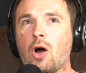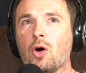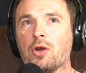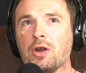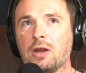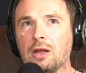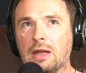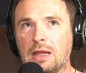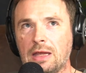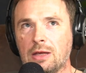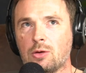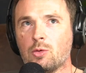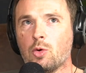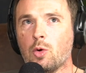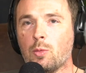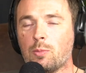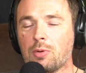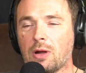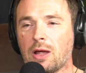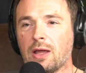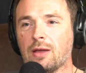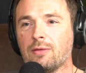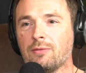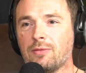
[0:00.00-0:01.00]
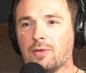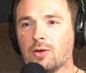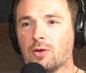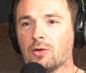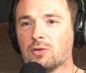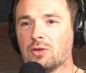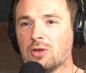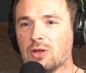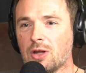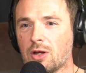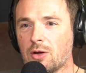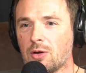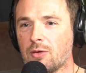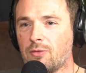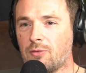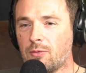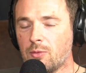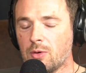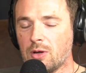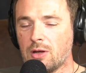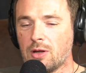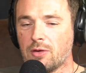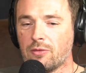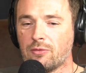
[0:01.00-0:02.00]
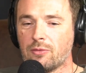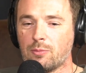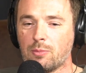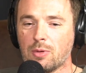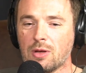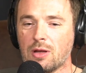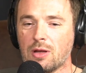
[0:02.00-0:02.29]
on an equal playing field. If we'd have